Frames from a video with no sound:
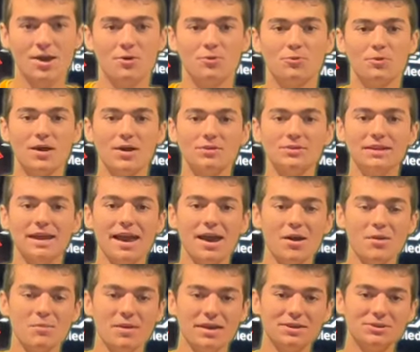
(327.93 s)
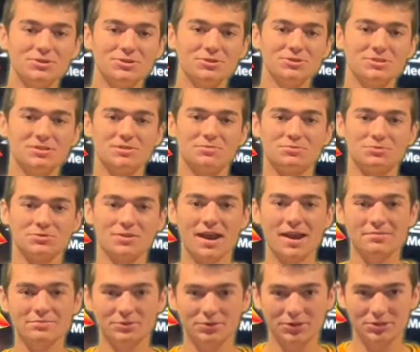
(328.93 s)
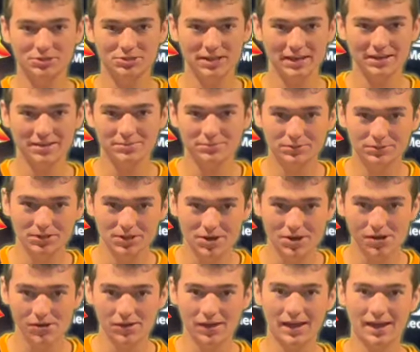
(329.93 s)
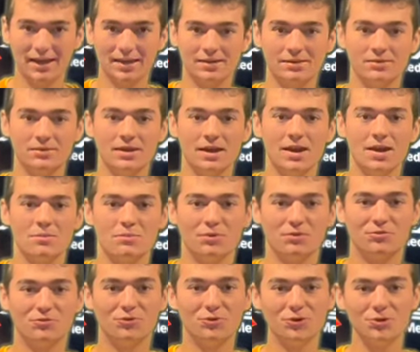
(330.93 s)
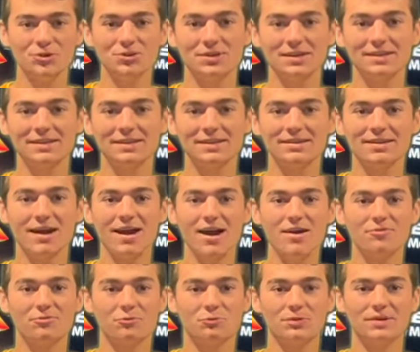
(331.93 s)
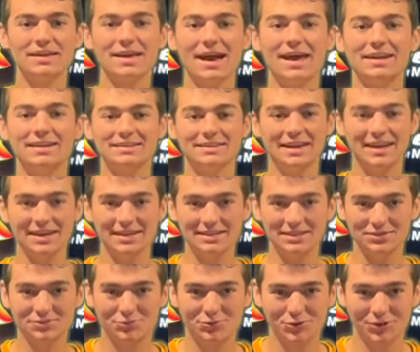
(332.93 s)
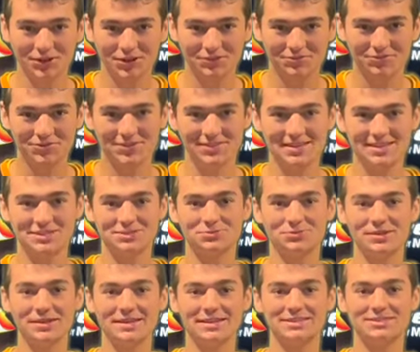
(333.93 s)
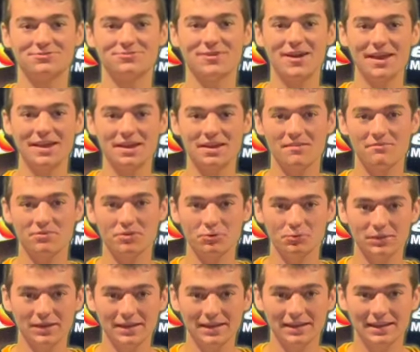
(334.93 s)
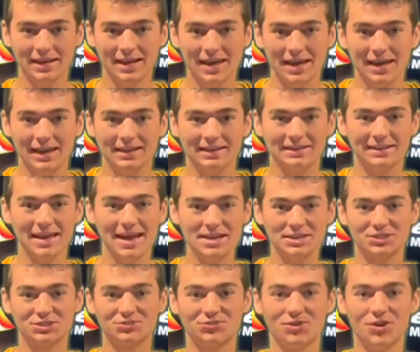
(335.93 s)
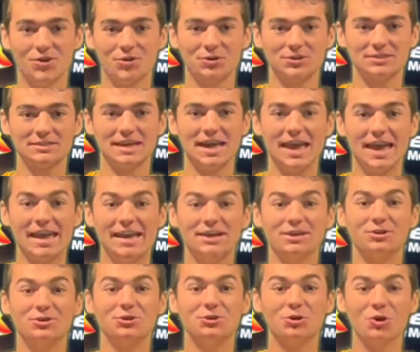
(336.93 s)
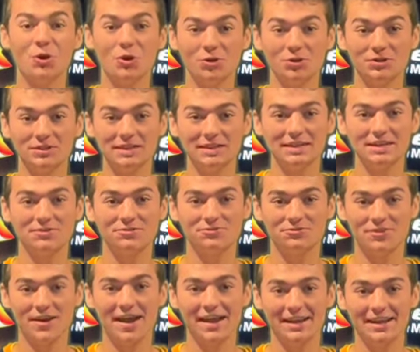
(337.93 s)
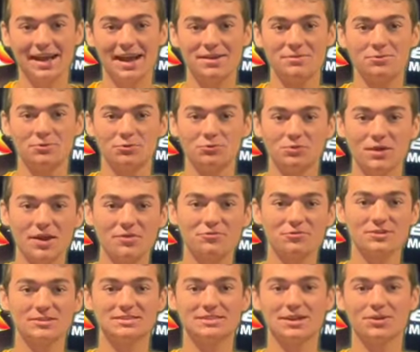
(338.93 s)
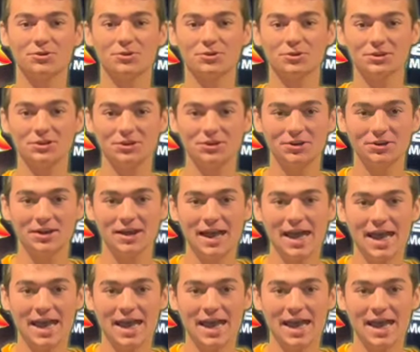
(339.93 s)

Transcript: Well, now make sure to subscribe to our channel below. And before you click off, we got a dandy for you for this week's Fight of the Week. Yes, folks, a goalie fight. I referenced it earlier